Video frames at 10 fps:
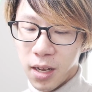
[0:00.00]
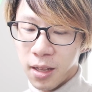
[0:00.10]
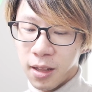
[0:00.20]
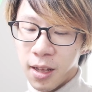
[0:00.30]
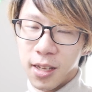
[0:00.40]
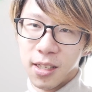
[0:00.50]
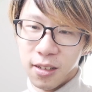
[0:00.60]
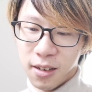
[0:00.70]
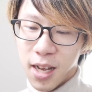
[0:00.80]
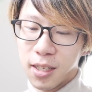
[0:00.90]
I guess
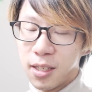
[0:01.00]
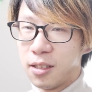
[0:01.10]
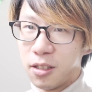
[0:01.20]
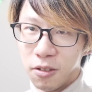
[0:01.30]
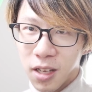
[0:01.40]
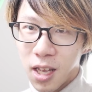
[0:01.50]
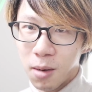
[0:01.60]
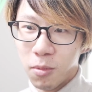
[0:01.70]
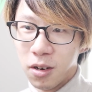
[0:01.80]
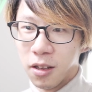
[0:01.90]
connects to the camera,